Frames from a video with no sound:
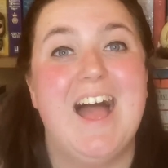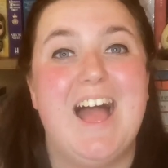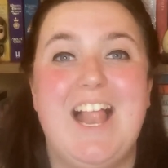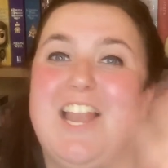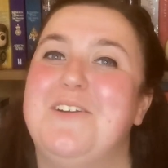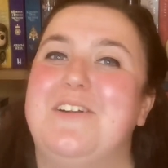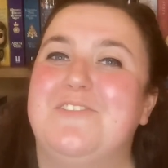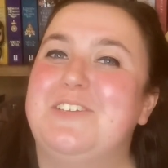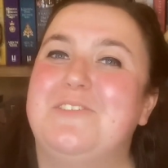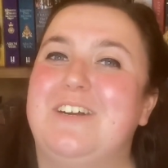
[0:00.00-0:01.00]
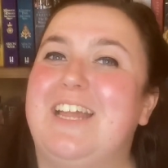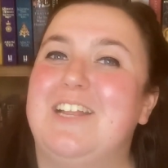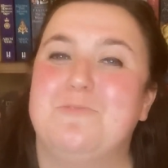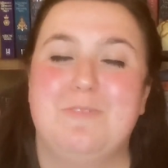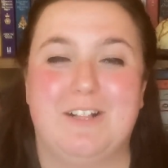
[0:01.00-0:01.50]
Hello everyone
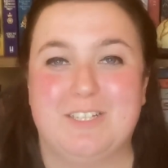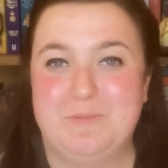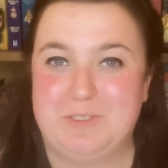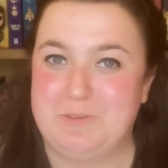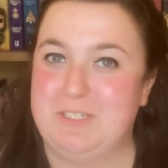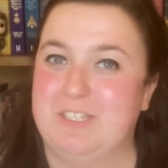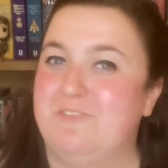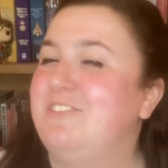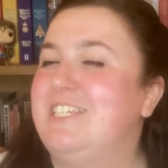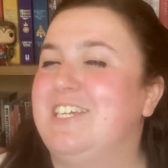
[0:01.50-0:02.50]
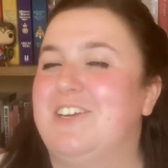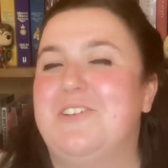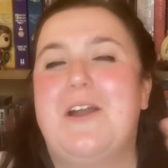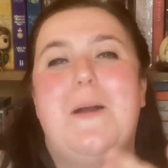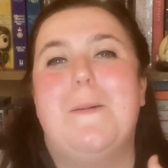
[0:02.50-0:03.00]
and welcome to another video.
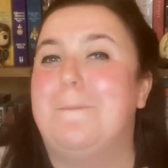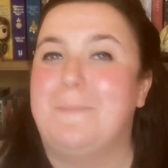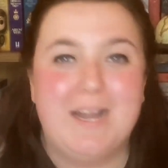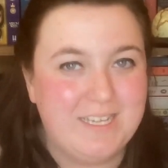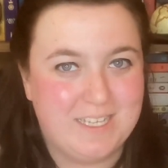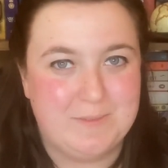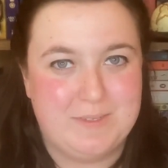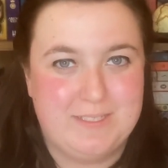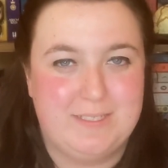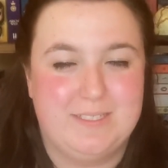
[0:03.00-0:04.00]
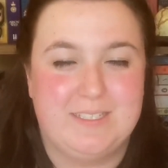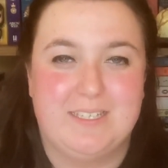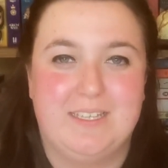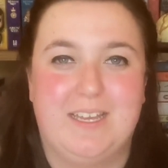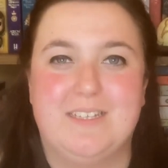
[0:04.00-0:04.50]
My name is
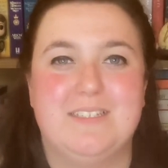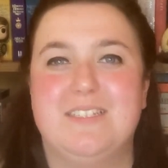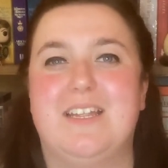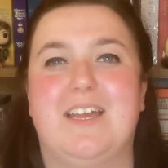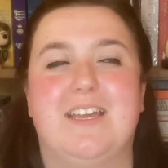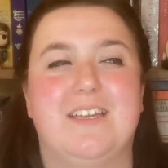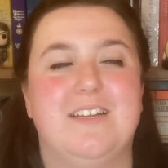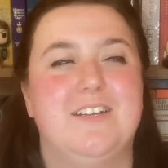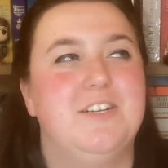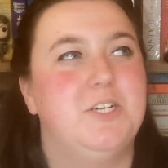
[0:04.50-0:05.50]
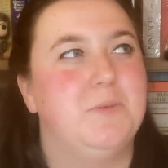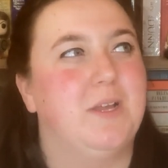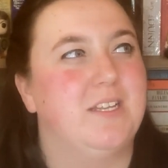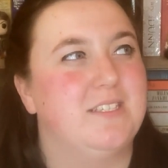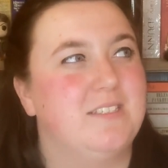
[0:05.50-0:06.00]
Lizzie and today we
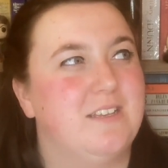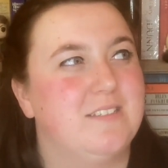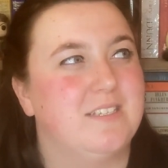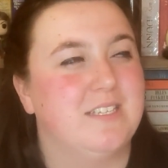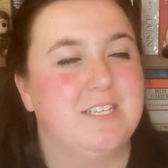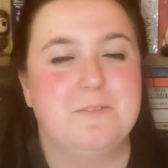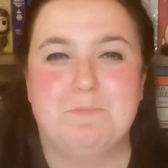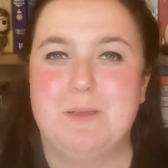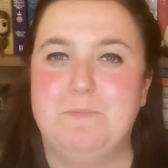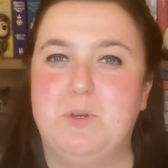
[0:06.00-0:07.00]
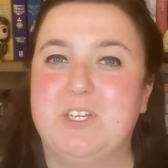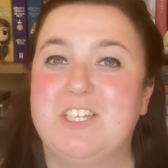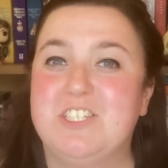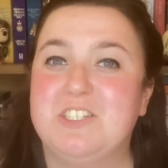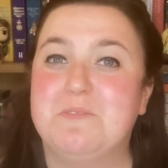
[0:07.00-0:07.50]
are discussing my
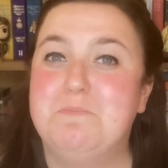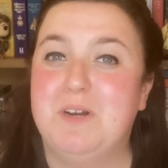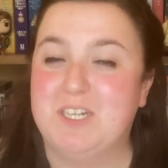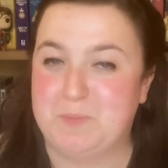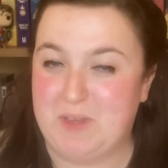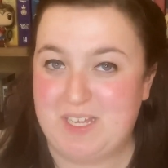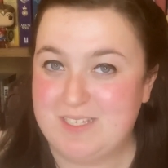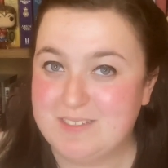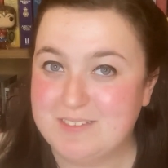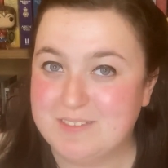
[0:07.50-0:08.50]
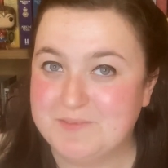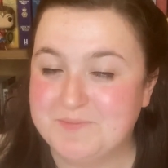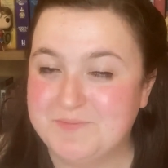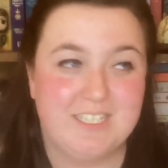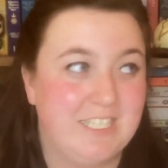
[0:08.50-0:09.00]
bookish bugbears.
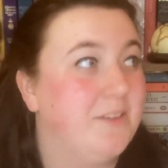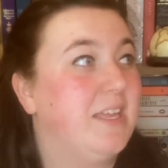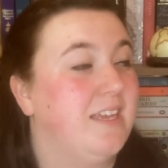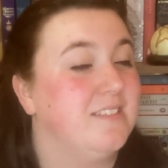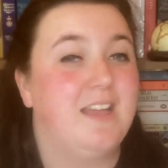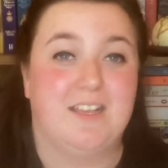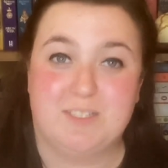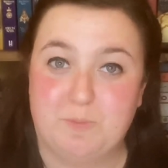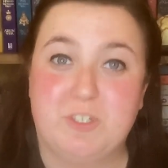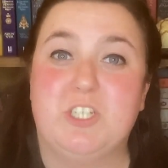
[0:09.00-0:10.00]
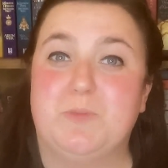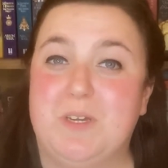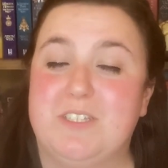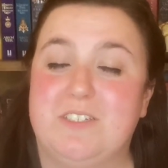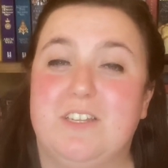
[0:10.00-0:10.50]
Now yes, as a British
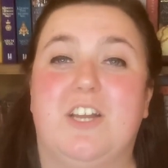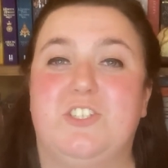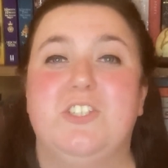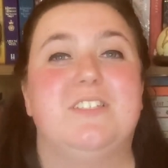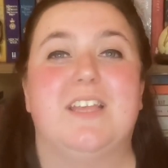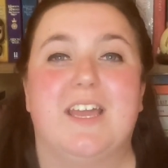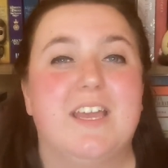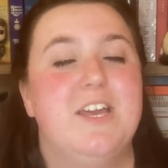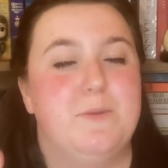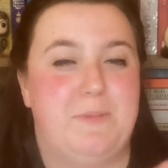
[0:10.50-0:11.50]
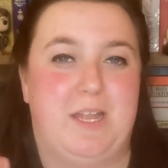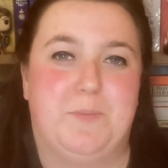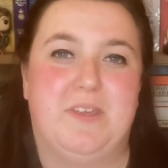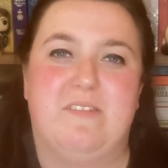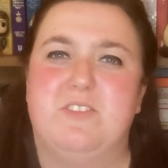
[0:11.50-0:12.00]
person I should say pet
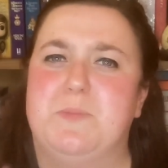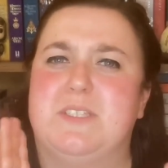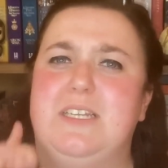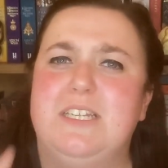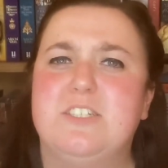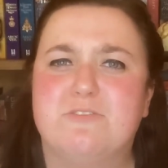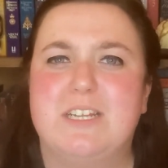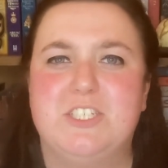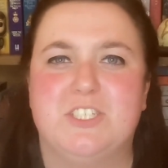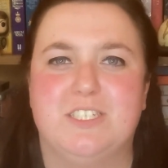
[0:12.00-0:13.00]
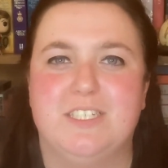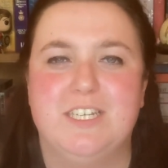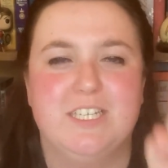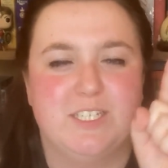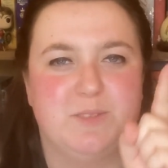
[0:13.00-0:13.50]
peeves, but alliteration
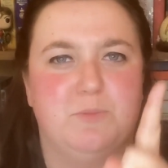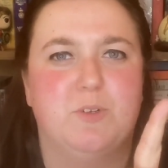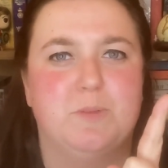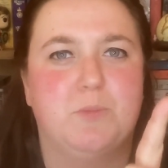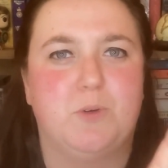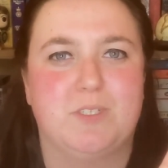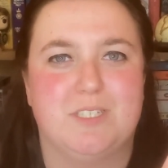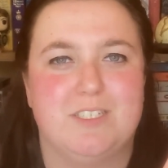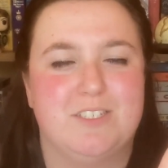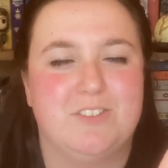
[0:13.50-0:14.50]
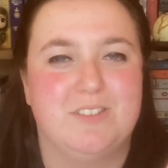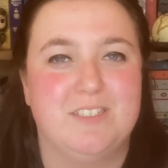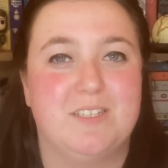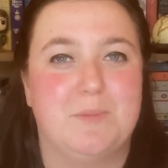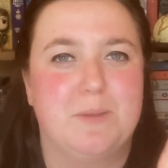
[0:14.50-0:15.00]
is more important. So
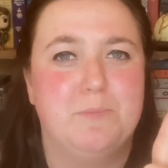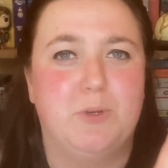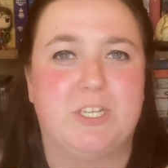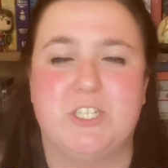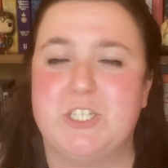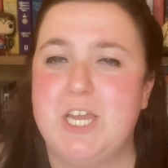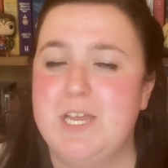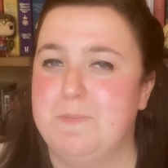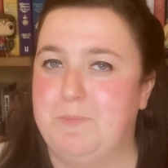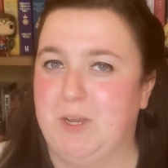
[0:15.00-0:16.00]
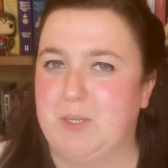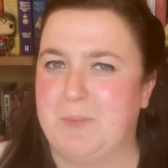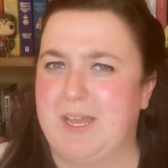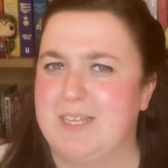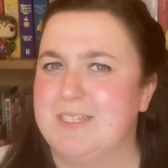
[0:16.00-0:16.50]
these are my bookish
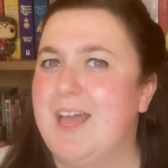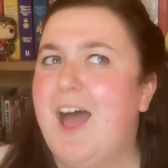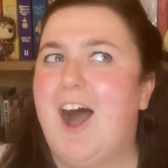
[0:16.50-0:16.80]
bugbears.